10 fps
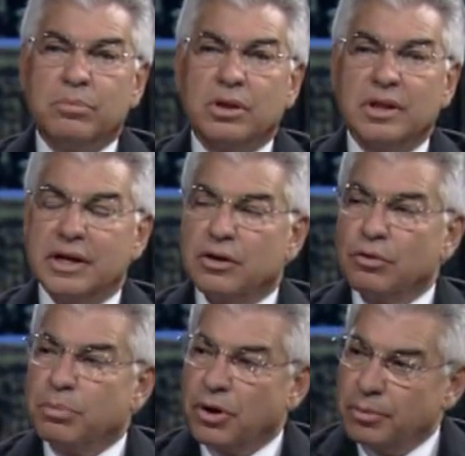
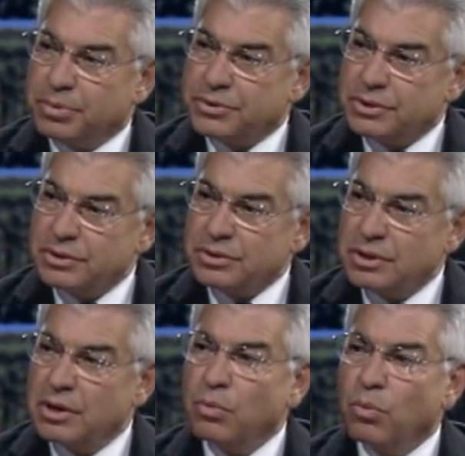political purposes,
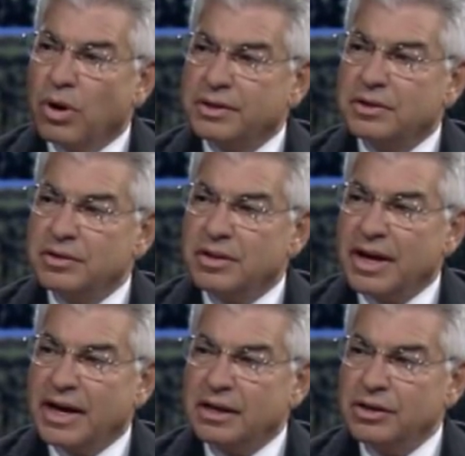wanted
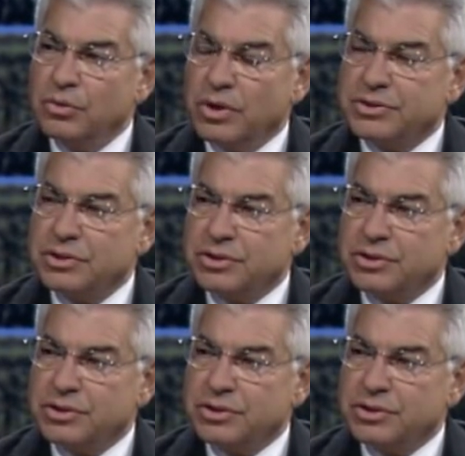that U S